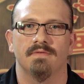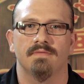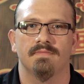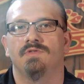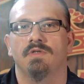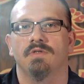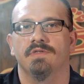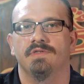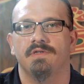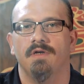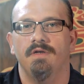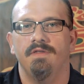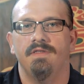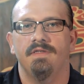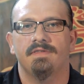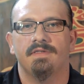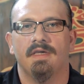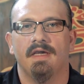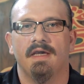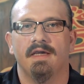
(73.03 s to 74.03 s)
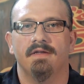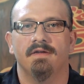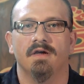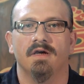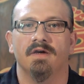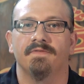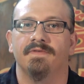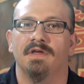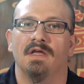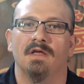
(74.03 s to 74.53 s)
So to start this guide
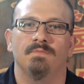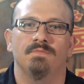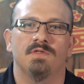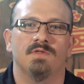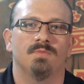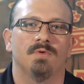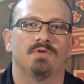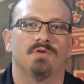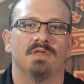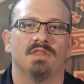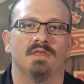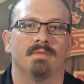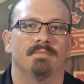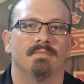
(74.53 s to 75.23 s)
off, I'm smoking the